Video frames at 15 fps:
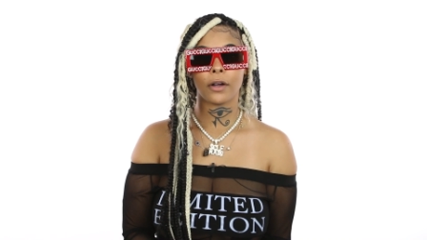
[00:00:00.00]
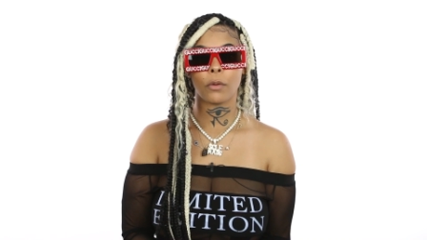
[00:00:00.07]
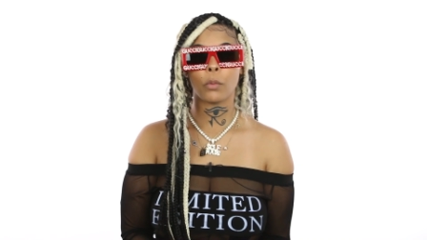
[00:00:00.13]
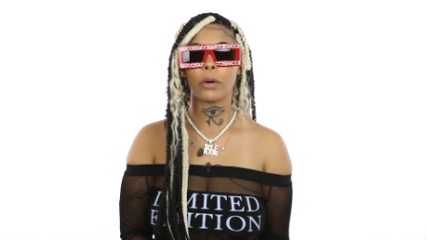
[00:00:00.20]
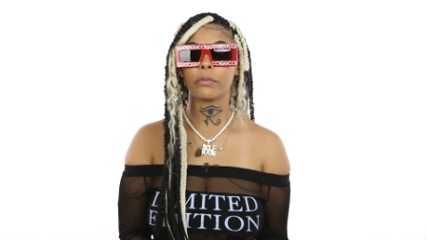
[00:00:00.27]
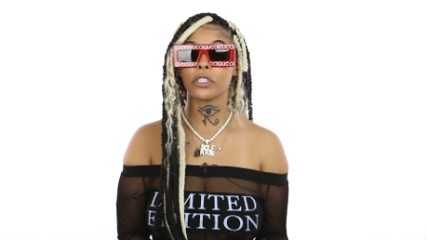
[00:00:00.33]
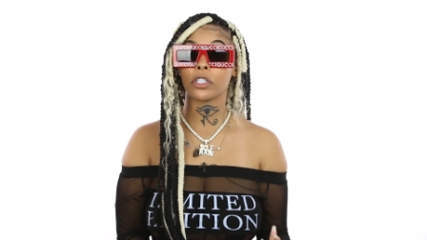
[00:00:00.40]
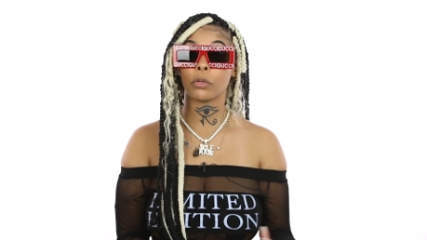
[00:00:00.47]

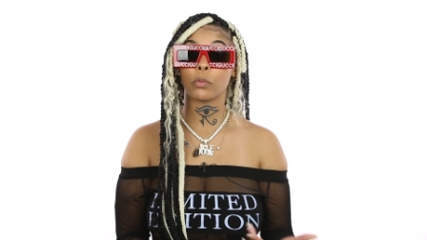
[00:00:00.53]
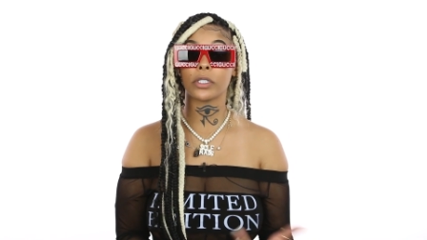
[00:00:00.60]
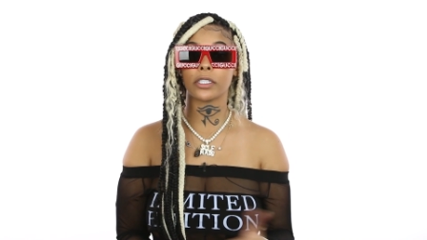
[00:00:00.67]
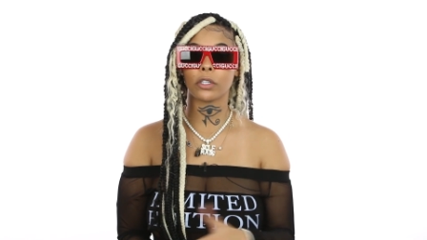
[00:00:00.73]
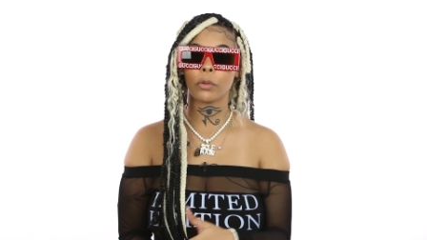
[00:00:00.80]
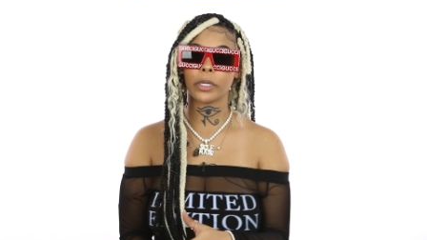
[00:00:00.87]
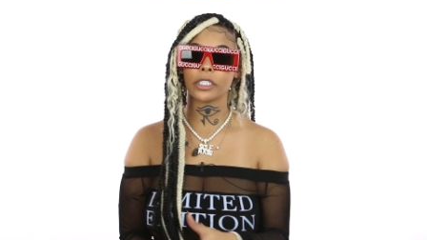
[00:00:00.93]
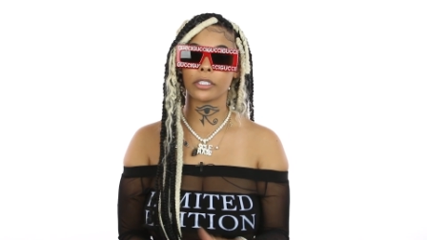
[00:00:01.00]
What was the what's
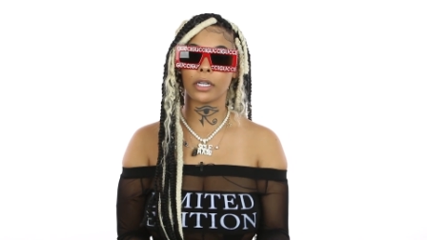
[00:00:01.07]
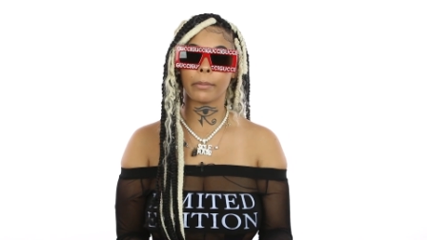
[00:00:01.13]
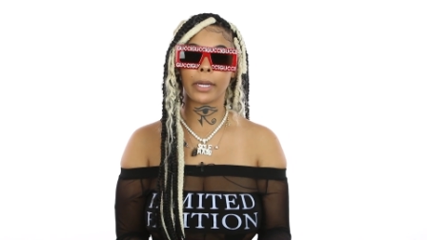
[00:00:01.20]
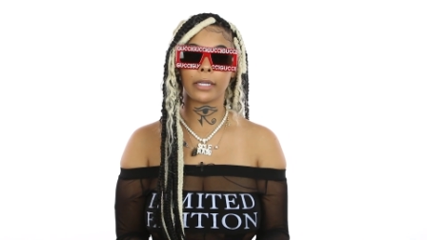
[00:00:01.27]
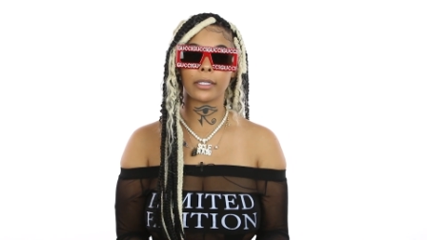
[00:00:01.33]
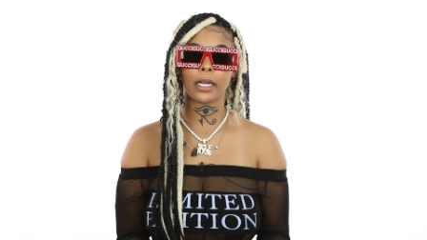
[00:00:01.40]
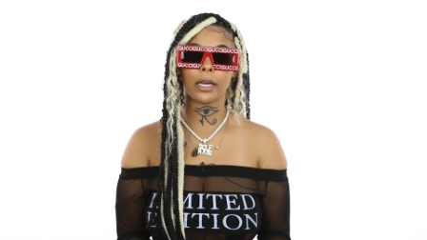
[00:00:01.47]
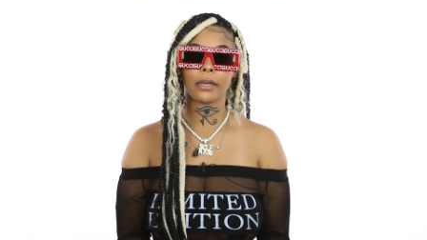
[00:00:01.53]
the question
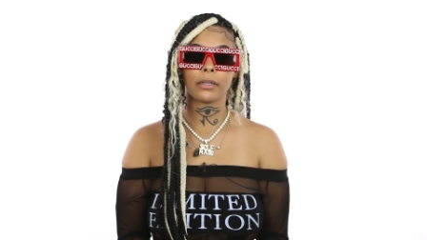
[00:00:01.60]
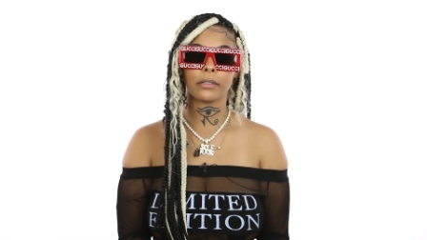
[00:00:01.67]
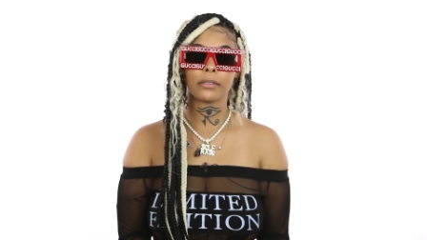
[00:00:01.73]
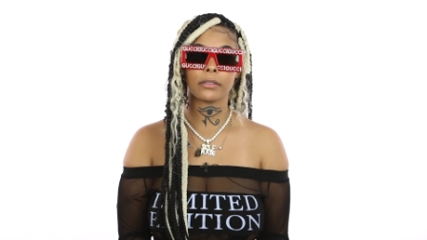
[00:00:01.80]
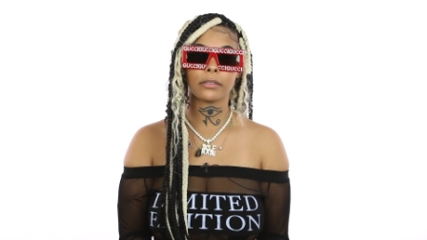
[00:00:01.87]
about that?